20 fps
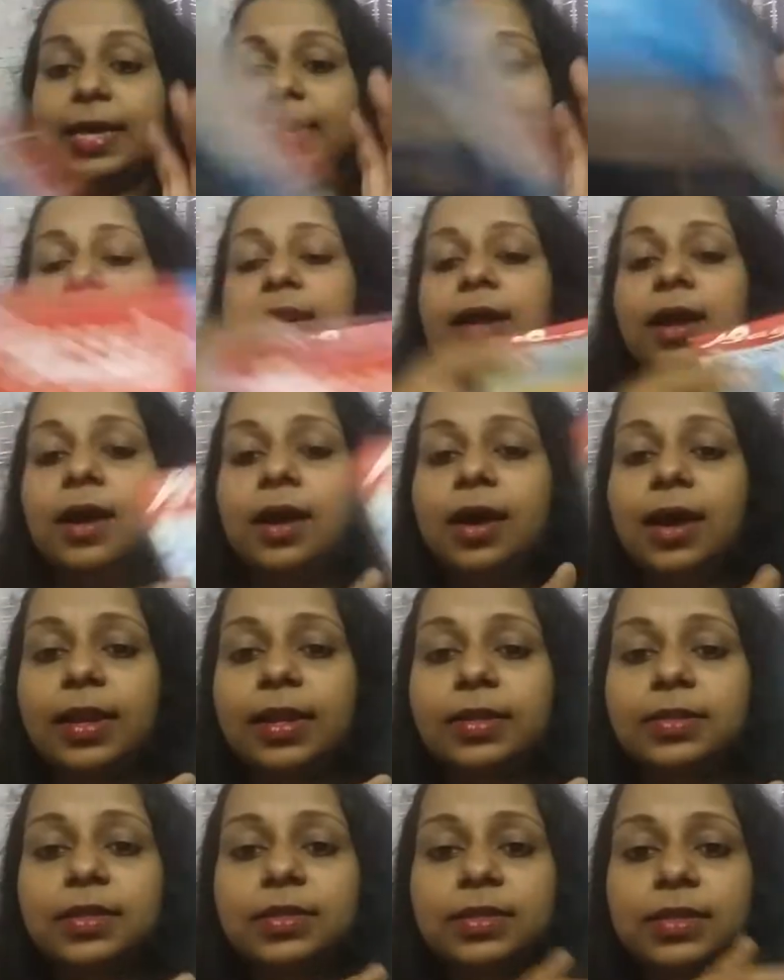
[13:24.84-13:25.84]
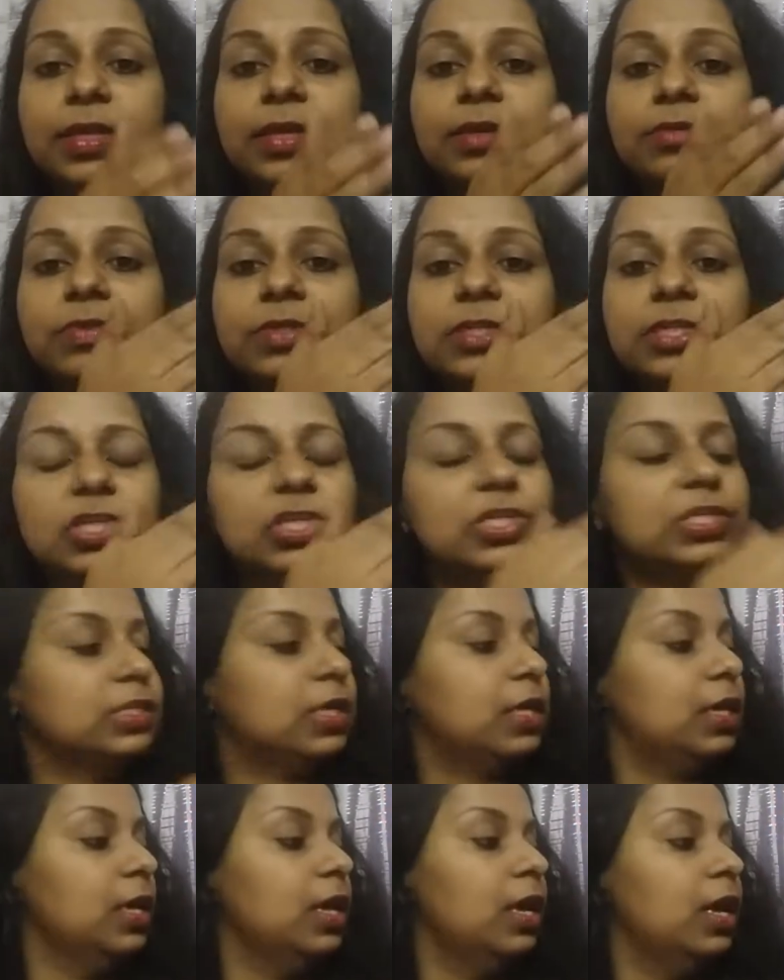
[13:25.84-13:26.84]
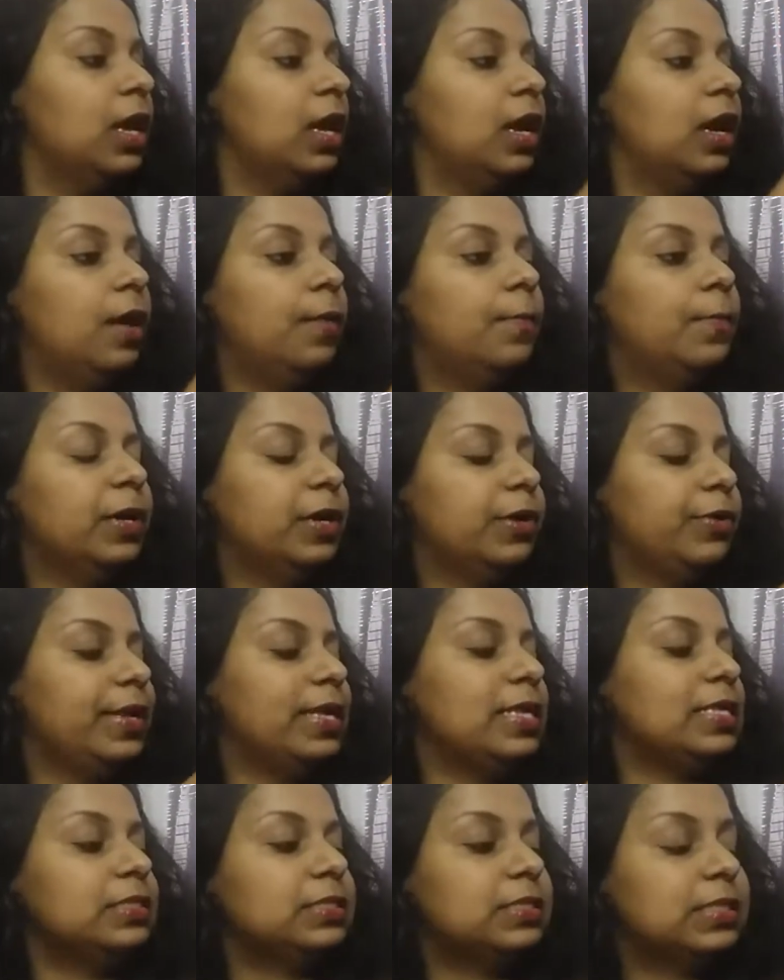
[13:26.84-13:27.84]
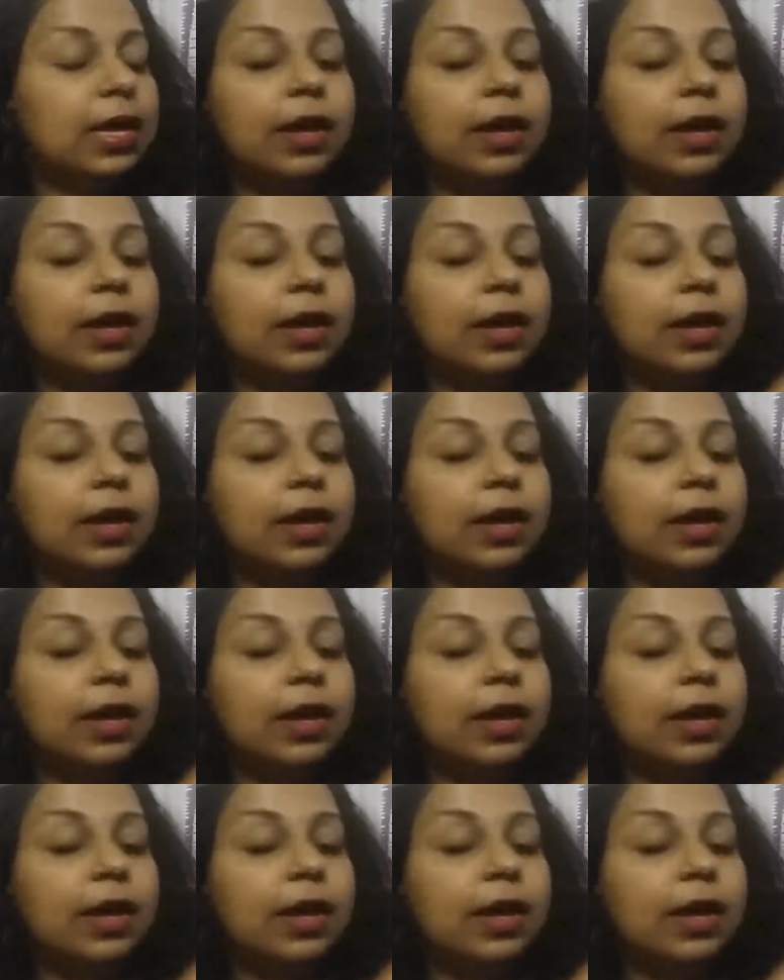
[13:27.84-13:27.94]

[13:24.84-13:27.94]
again another thing, which is berries